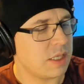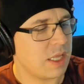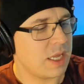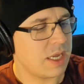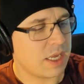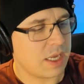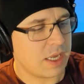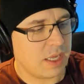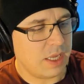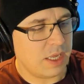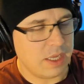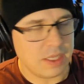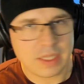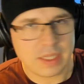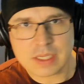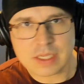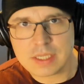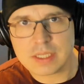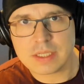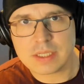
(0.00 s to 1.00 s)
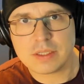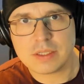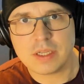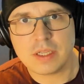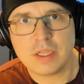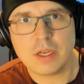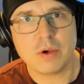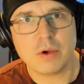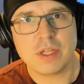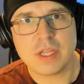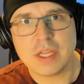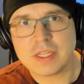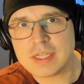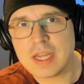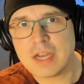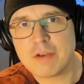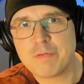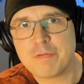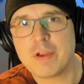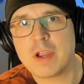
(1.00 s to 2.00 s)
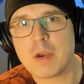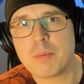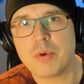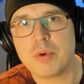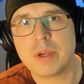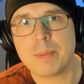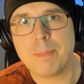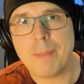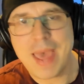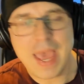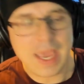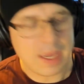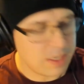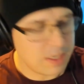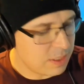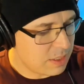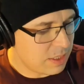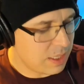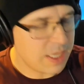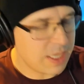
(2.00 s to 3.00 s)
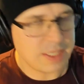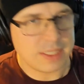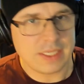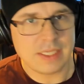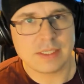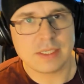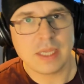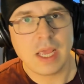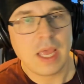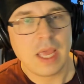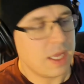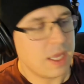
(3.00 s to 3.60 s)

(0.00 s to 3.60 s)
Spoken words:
Like, it doesn't, it's not a fingerprint magnet like these